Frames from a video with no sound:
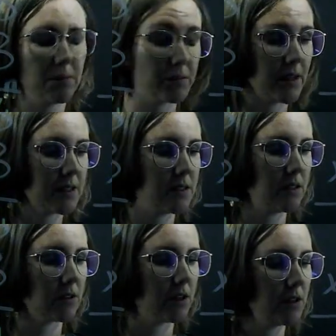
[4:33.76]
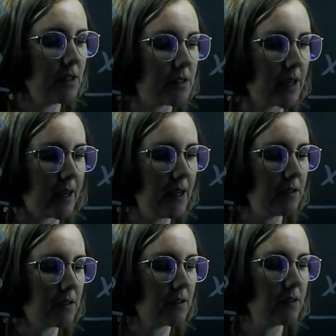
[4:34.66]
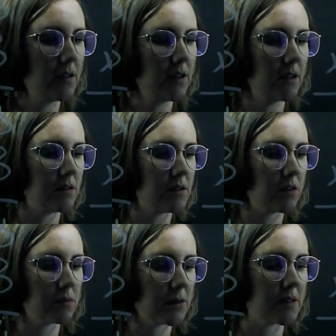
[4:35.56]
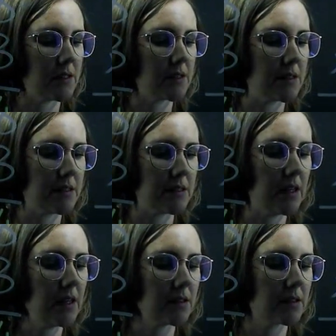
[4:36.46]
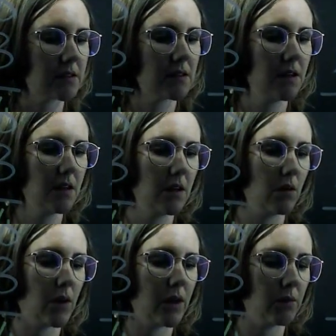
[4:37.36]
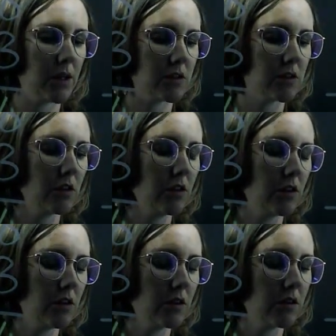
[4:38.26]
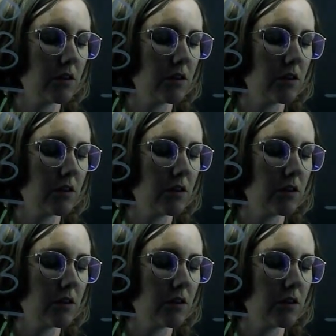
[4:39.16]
plus 0 is 8, 0 plus 6 is 6, 1 and 1 is 2,